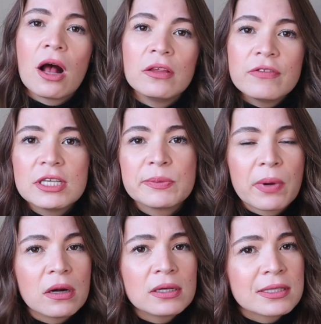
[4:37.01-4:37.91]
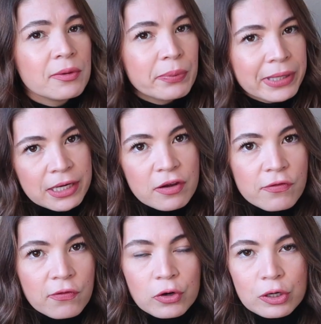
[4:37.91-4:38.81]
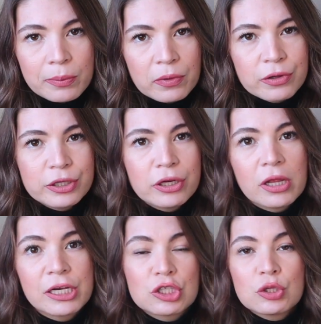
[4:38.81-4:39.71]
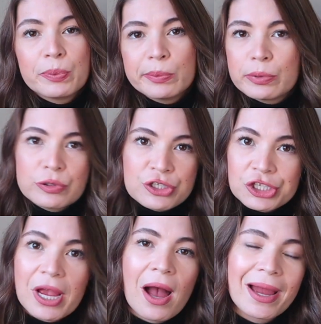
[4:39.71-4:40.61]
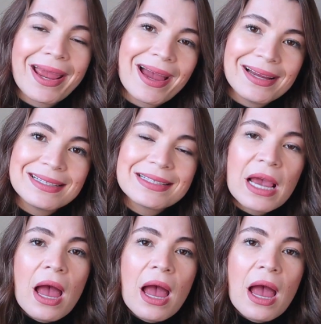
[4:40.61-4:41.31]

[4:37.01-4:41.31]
All of these products are pretty affordable. They're not like super bougie, high-end.